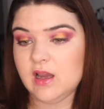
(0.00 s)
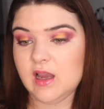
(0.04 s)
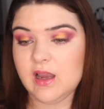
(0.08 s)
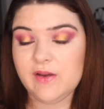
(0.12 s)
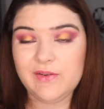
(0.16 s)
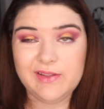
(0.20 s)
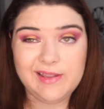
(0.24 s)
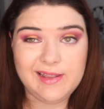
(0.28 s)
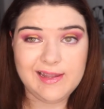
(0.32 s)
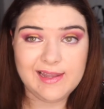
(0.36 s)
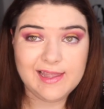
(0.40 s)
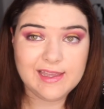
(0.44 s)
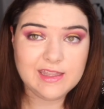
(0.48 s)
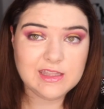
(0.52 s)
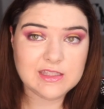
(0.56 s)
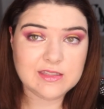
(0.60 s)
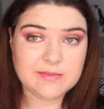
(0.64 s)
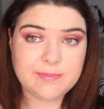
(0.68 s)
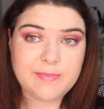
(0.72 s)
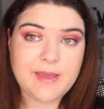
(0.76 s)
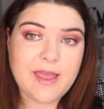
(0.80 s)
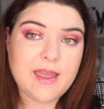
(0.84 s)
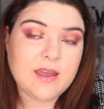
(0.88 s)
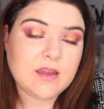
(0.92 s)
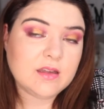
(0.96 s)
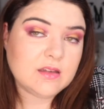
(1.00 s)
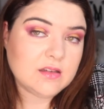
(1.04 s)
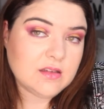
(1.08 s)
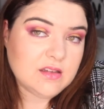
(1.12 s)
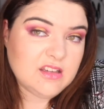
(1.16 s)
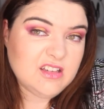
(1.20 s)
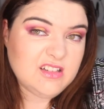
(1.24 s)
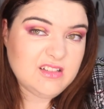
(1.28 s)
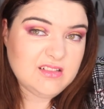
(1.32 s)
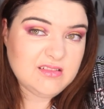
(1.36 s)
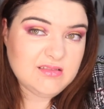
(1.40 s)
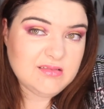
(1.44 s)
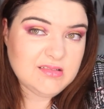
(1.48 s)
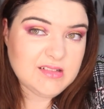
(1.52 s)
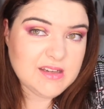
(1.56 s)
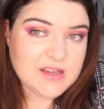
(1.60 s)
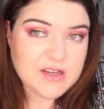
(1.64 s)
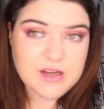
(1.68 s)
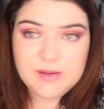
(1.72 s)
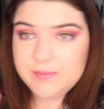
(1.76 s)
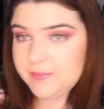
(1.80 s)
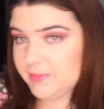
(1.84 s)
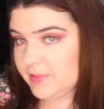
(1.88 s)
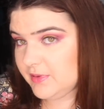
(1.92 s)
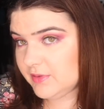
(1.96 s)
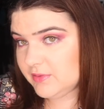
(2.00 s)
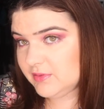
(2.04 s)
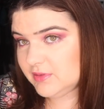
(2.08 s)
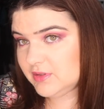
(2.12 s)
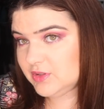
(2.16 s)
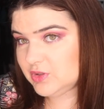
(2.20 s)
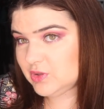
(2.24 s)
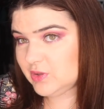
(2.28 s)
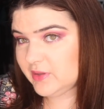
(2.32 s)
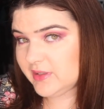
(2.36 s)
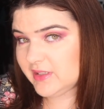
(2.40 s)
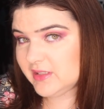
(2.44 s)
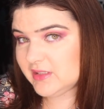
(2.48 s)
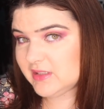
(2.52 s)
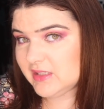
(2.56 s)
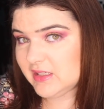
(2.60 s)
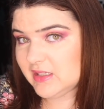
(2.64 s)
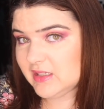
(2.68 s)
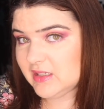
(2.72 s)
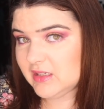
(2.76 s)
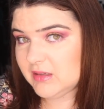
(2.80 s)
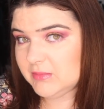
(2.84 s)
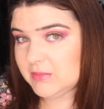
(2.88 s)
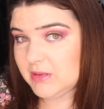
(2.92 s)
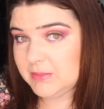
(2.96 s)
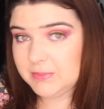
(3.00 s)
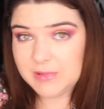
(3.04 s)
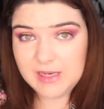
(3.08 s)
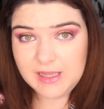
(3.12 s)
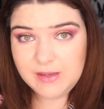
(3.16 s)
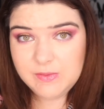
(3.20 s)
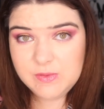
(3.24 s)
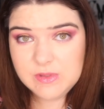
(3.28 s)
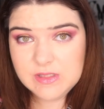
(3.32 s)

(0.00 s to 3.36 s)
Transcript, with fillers: I really like this pack, and I hope you enjoy seeing me play